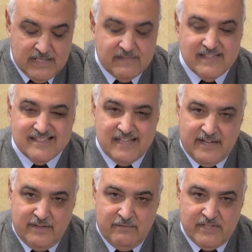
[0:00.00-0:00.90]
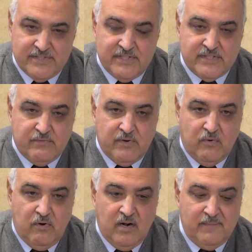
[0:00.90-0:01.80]
The second residency
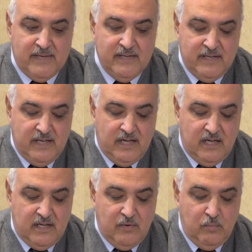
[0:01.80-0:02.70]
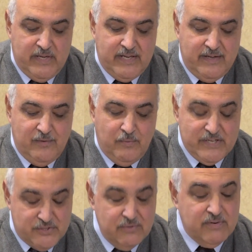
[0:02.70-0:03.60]
requirement, we
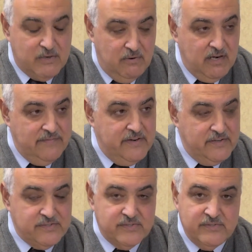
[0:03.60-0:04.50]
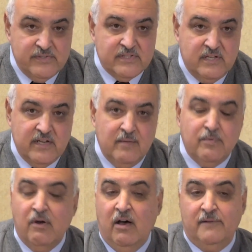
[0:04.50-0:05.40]
do require that our students study
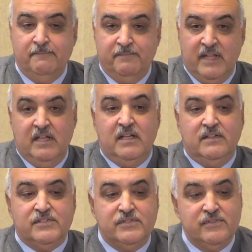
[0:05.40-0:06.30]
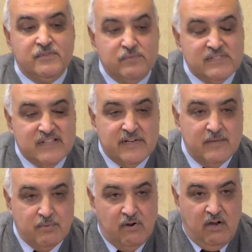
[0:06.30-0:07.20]
abroad. Students will study
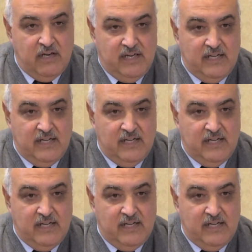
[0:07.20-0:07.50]
abroad,